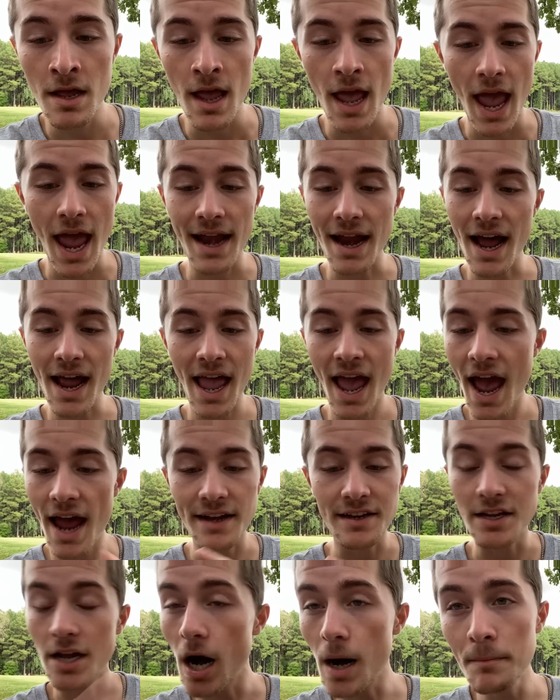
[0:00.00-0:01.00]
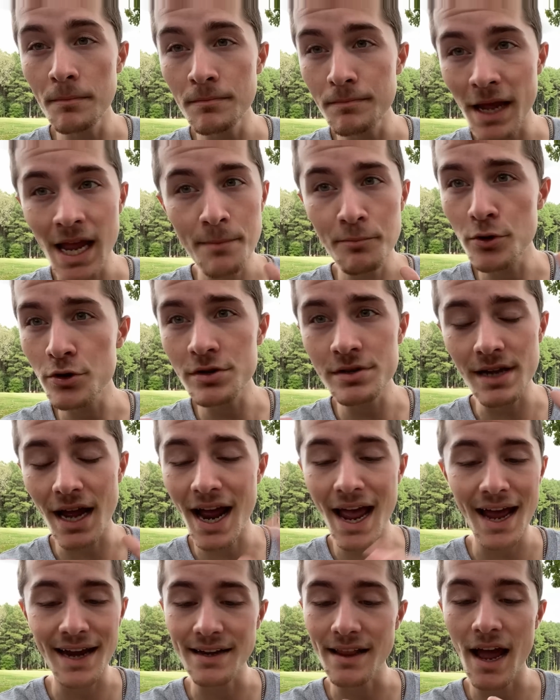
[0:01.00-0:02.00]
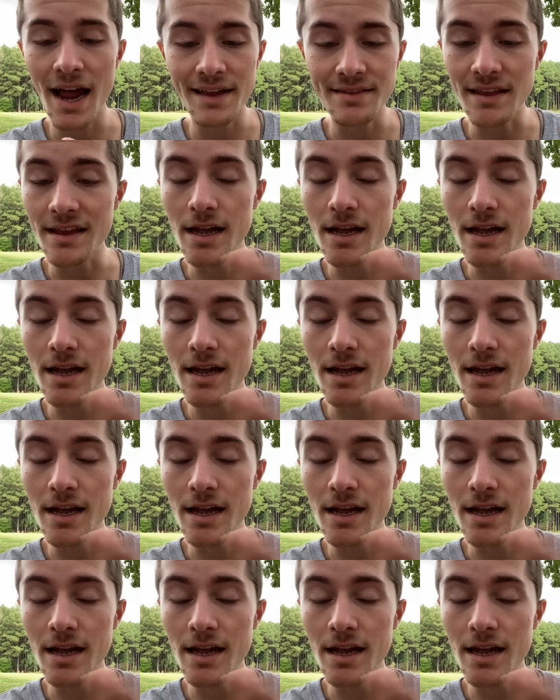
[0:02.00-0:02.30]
and I had gum paper, I had the